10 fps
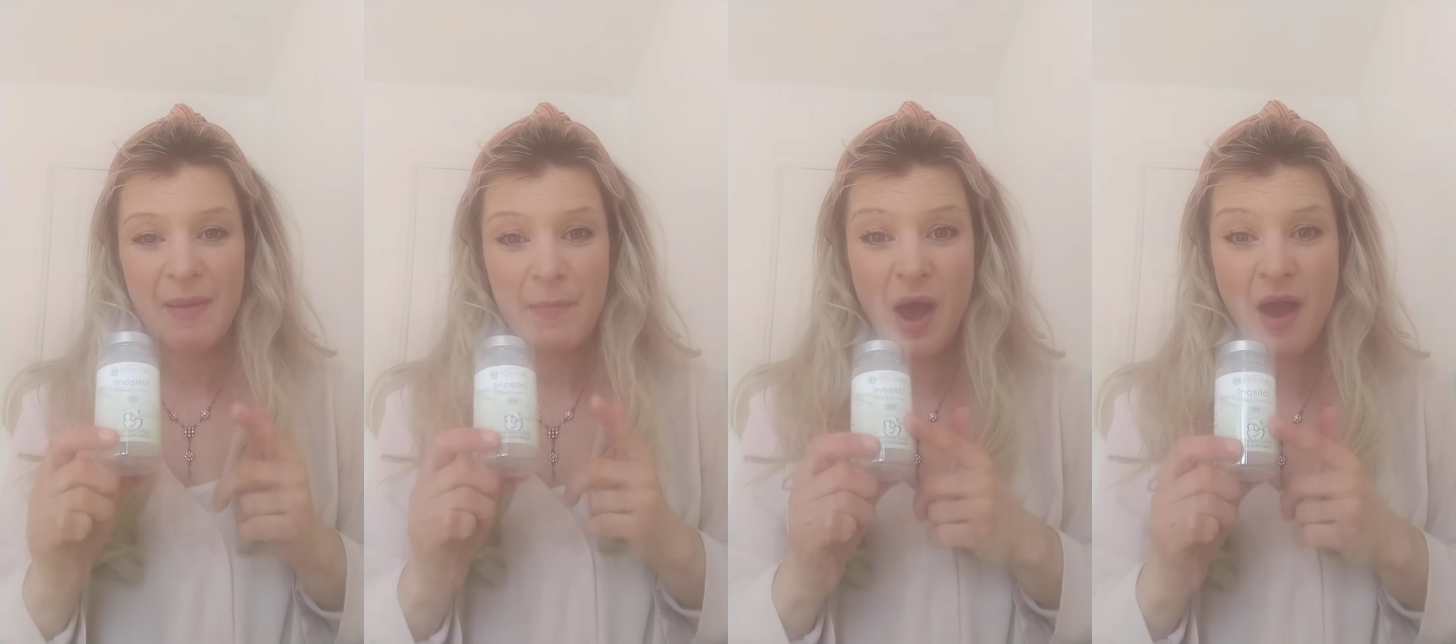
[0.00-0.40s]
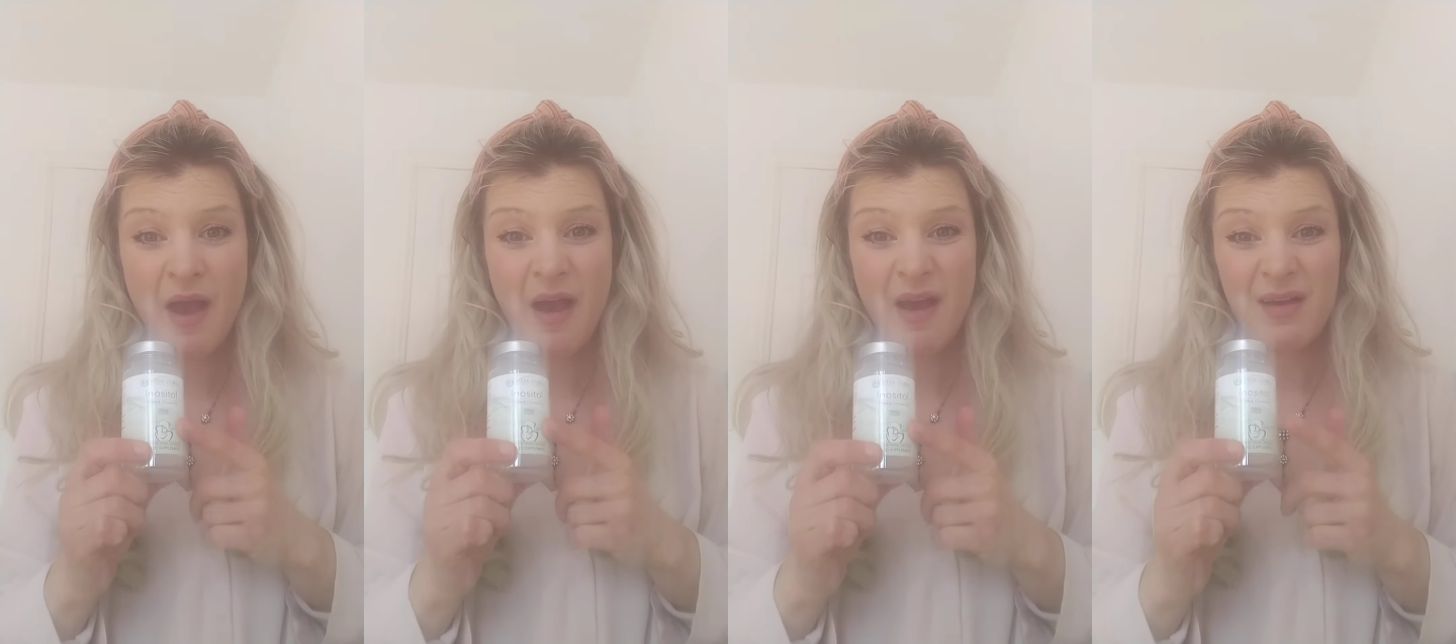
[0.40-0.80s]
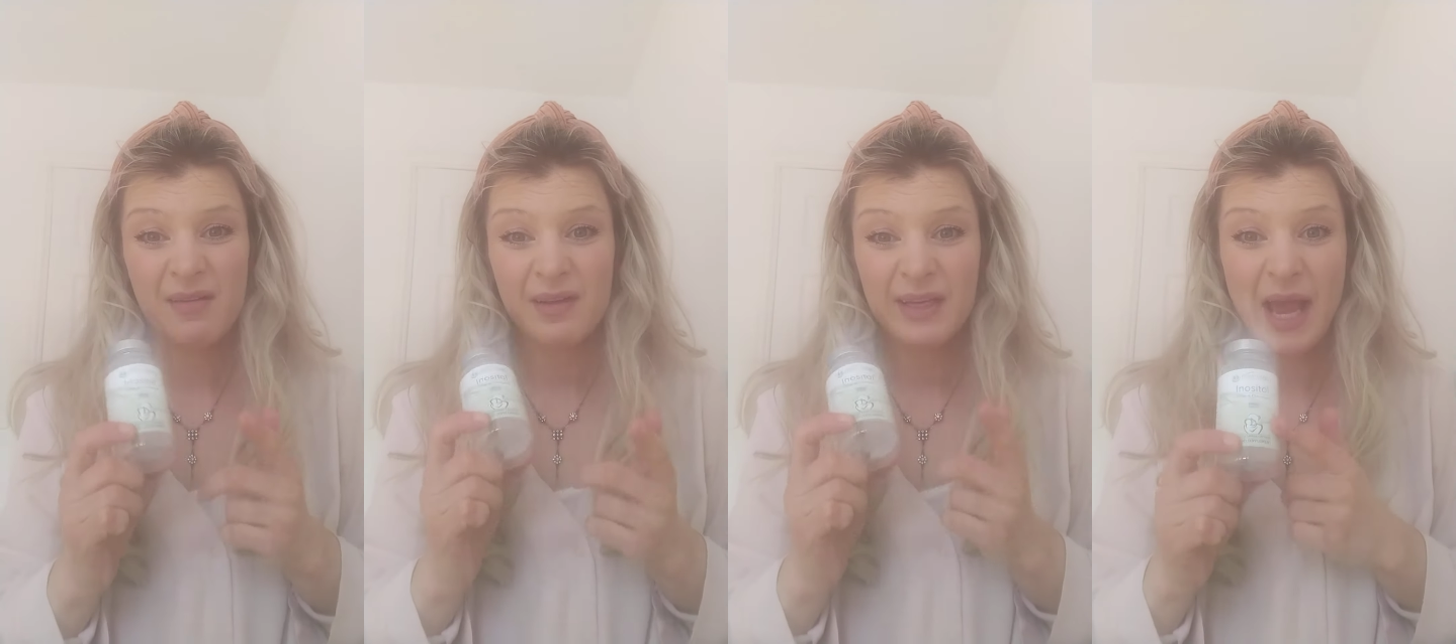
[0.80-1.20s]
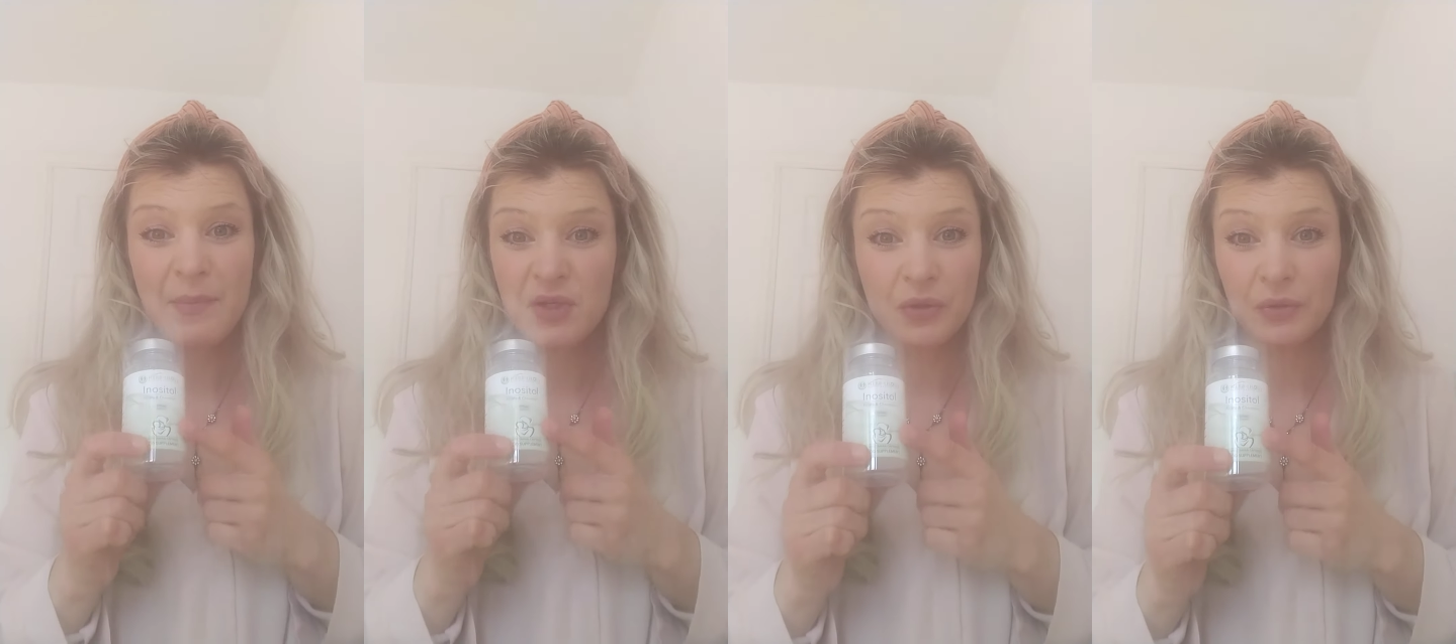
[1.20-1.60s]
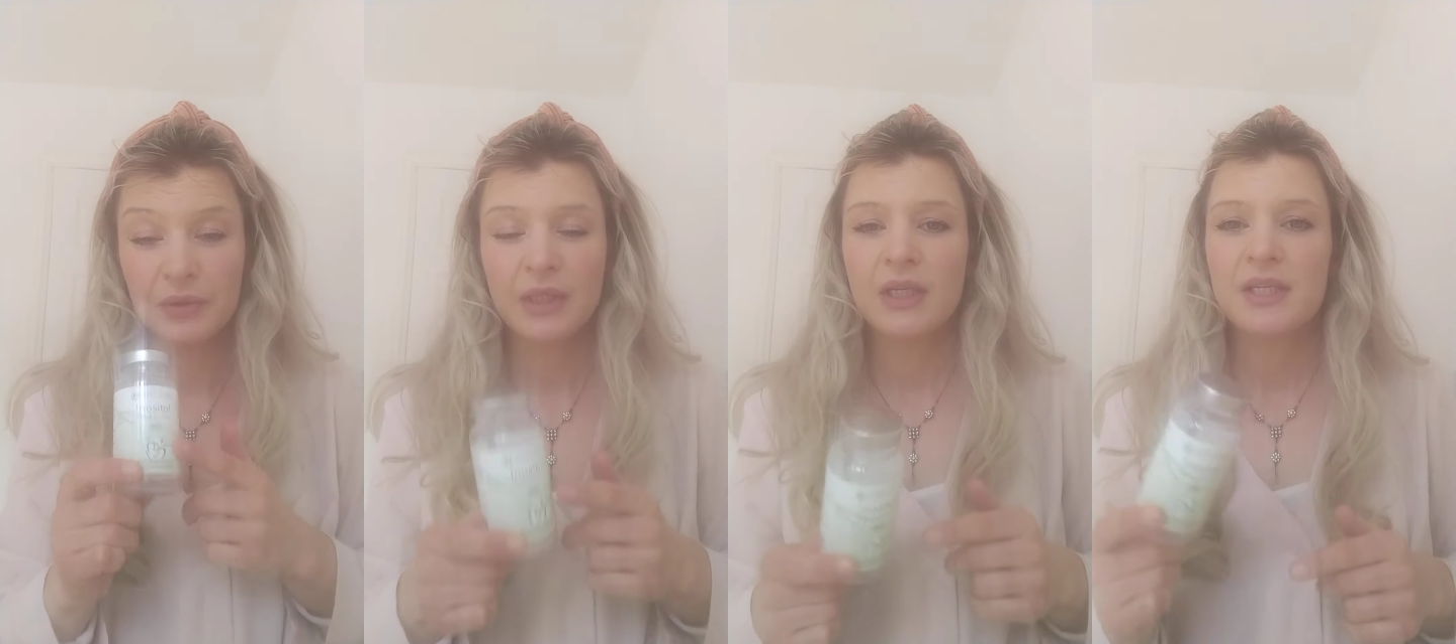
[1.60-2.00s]
per
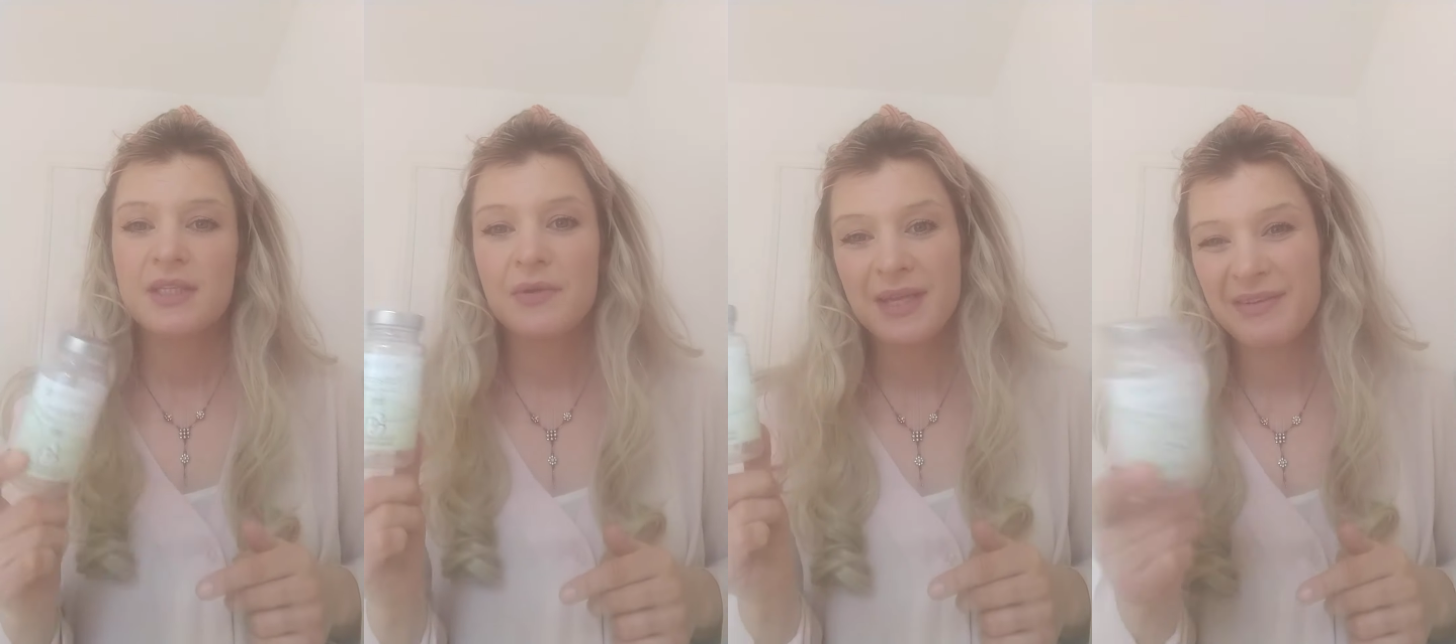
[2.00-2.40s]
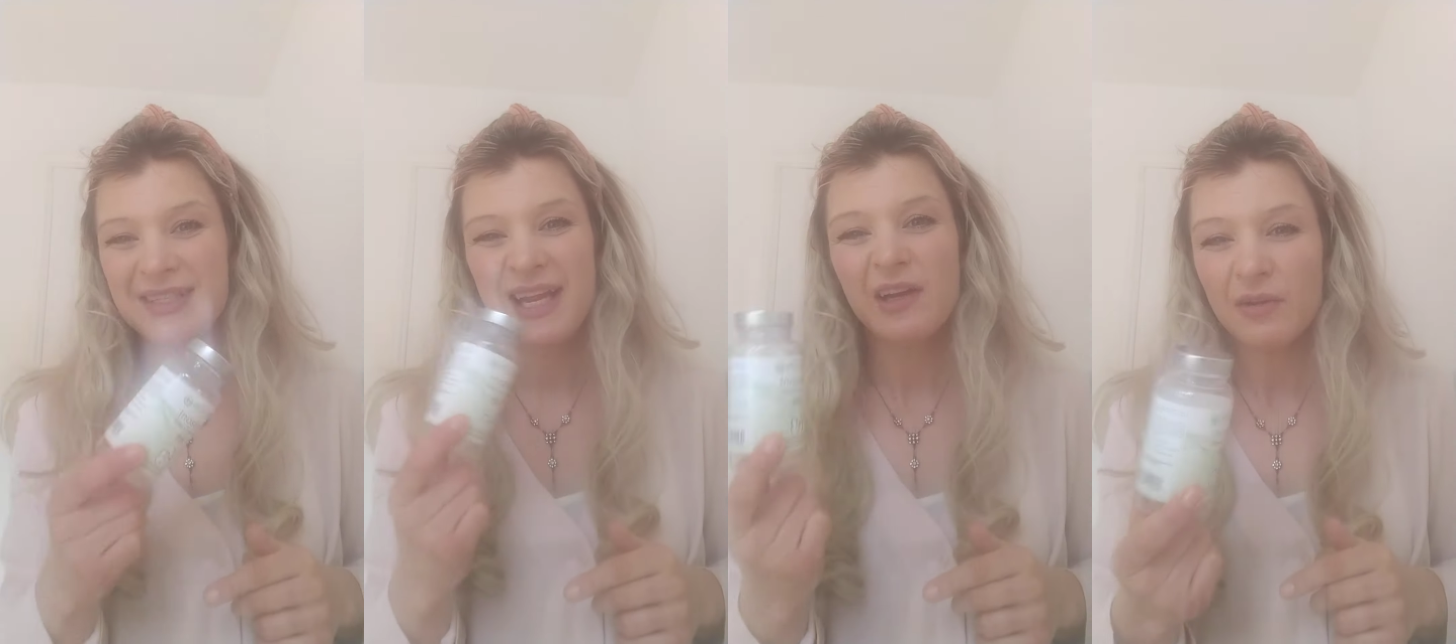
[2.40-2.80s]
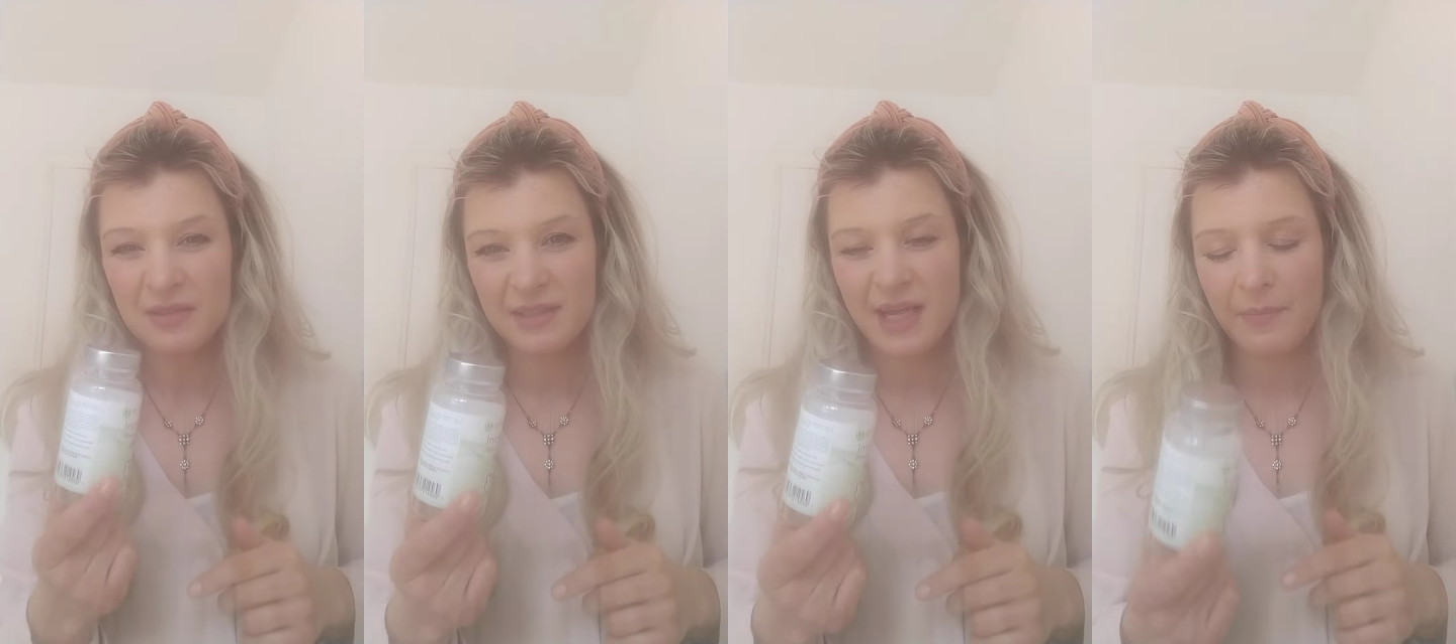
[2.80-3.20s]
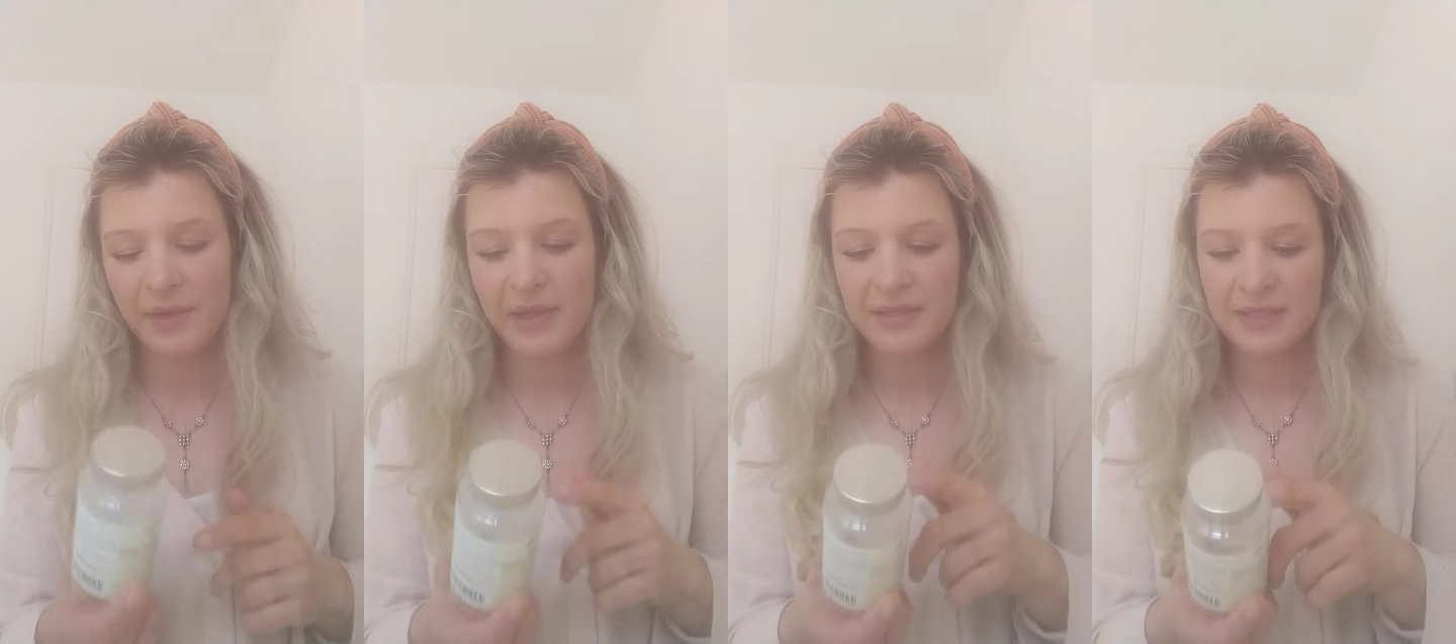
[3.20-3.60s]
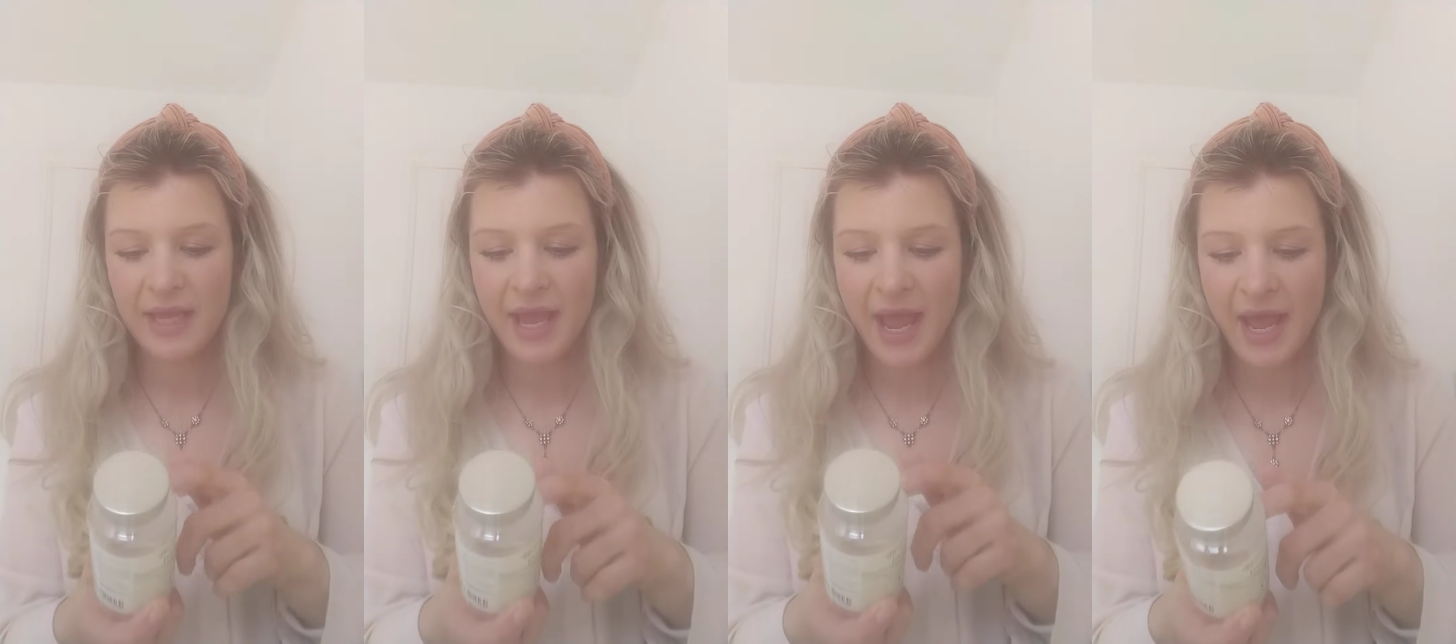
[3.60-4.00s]
capsule. So I was having to take lots of tablets.
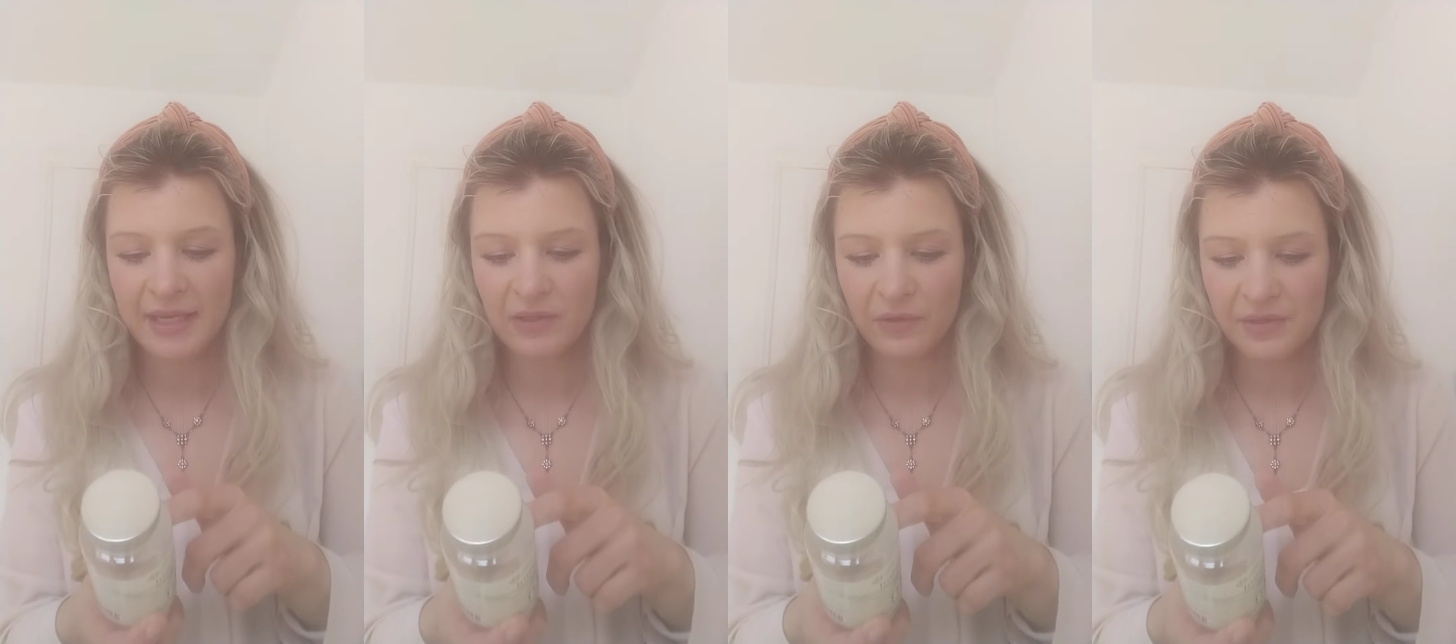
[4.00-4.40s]
It had